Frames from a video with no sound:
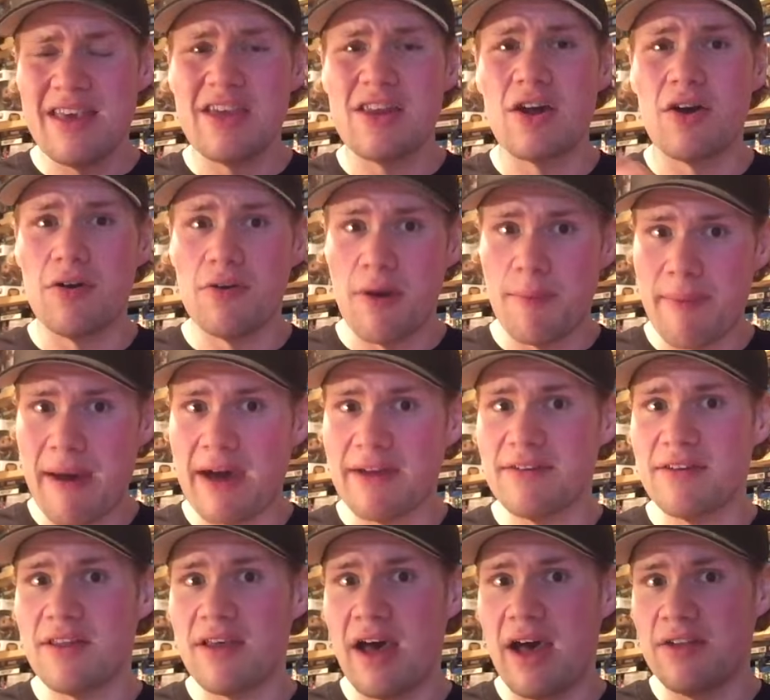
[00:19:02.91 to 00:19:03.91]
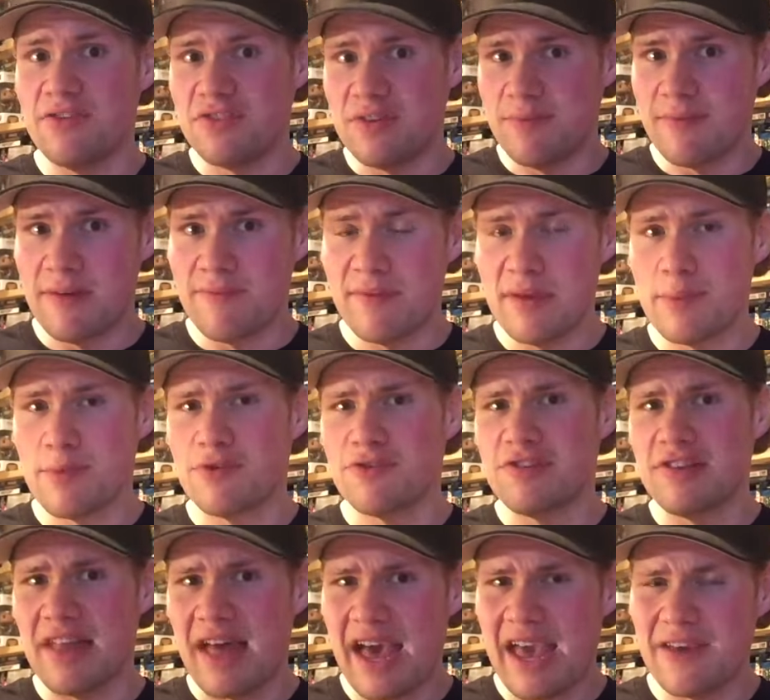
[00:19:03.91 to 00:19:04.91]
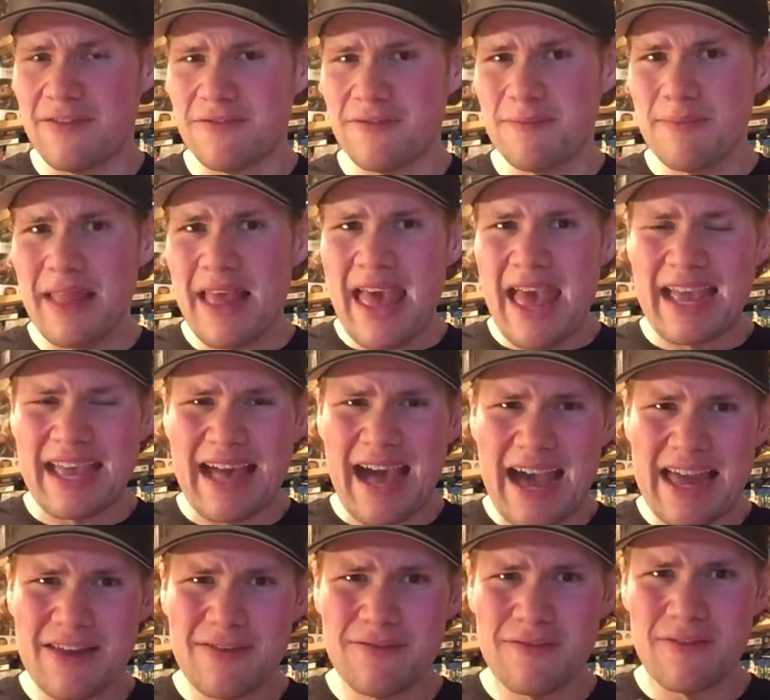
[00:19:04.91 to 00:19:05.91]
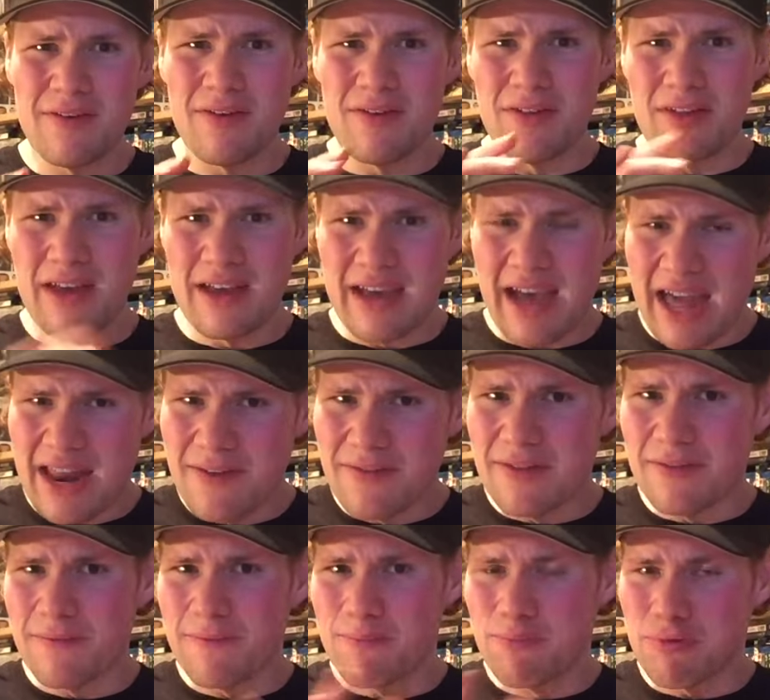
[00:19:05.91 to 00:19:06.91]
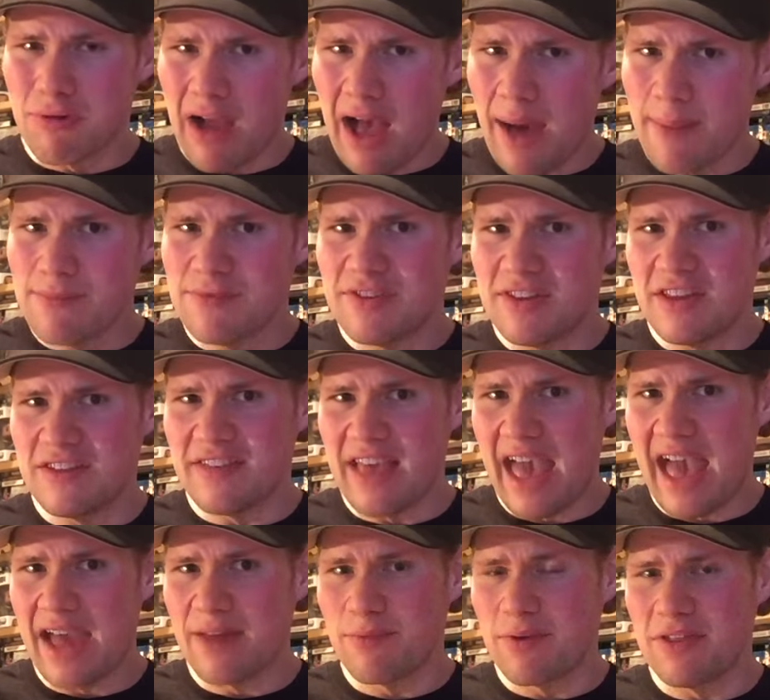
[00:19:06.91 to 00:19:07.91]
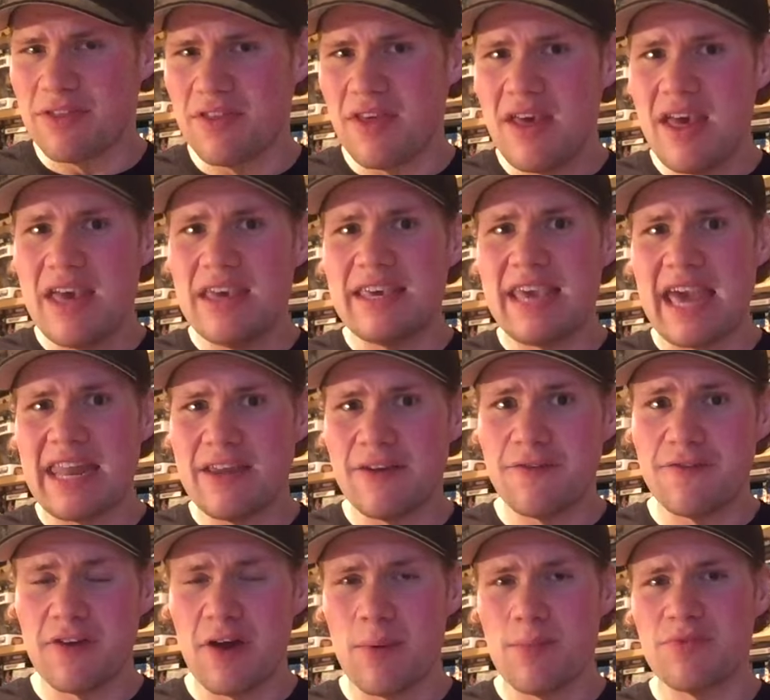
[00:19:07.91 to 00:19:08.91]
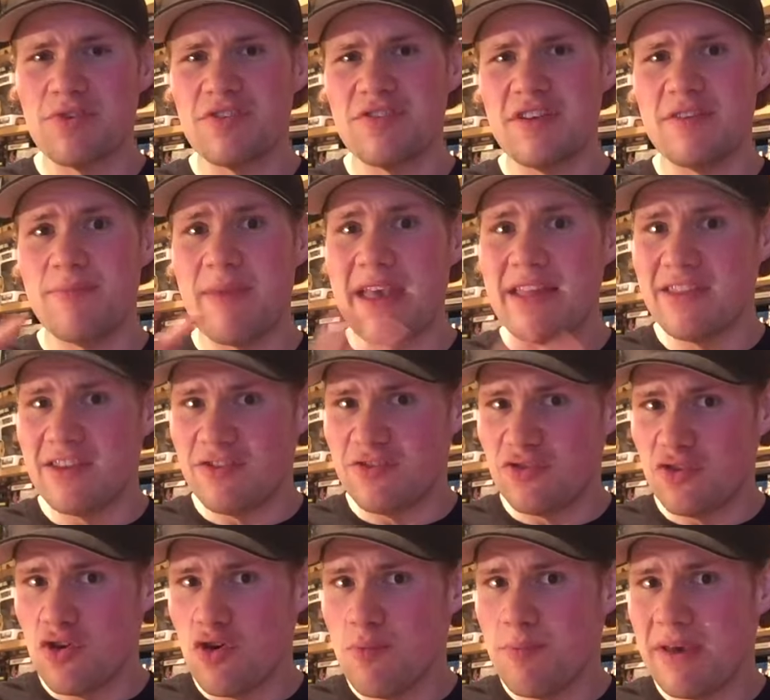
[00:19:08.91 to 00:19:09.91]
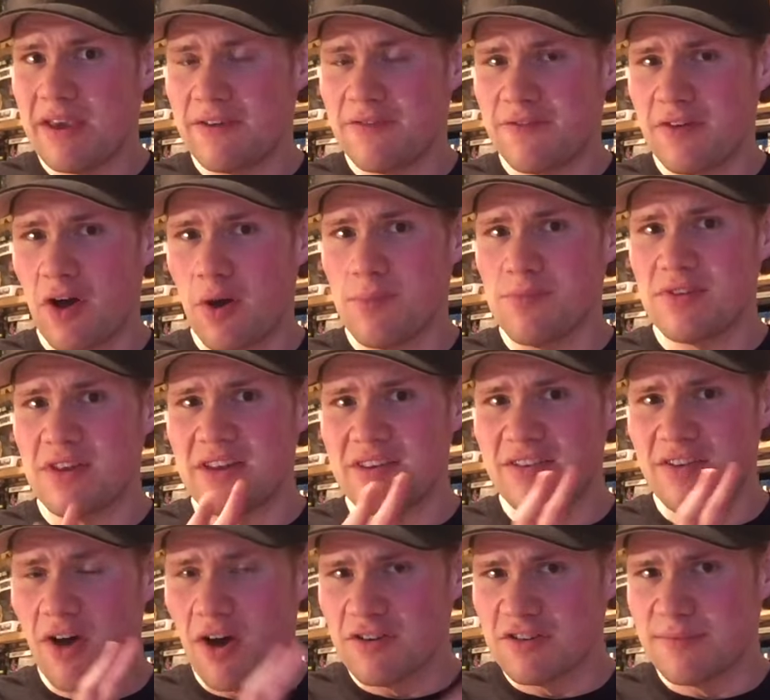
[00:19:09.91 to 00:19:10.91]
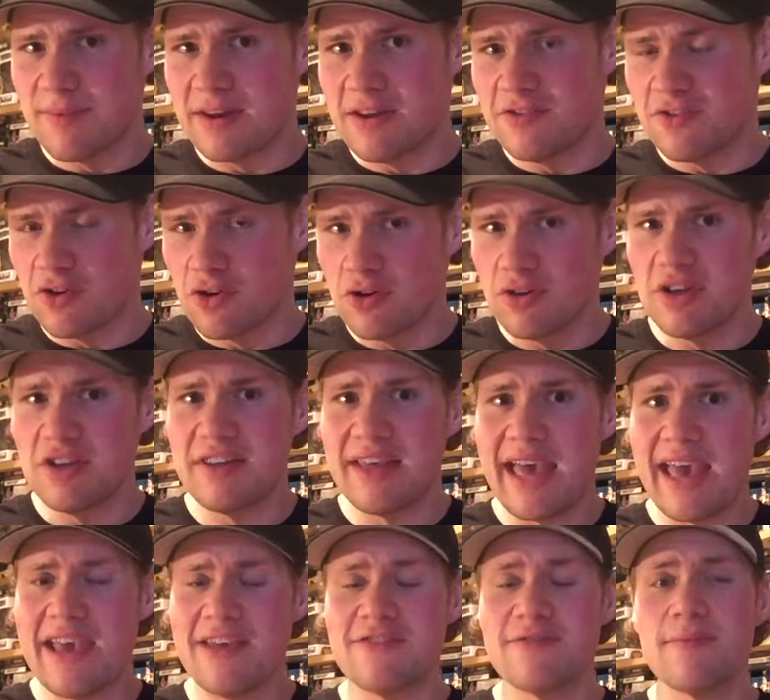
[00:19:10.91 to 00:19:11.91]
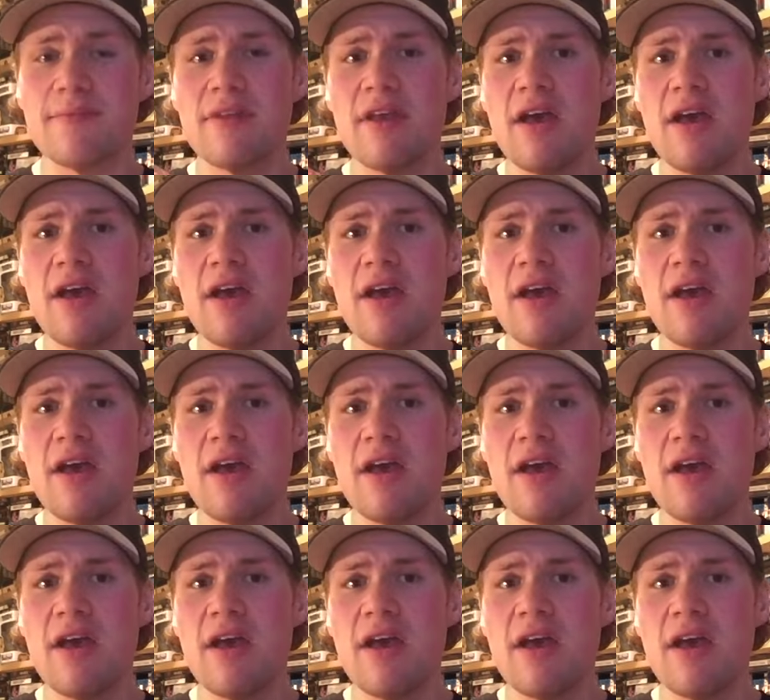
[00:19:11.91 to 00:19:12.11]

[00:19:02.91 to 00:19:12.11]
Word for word: you know, about Jim Van Beber's life, and kind of kind of the problems that he's had with getting films, because he made these two big films, and it talks about his early days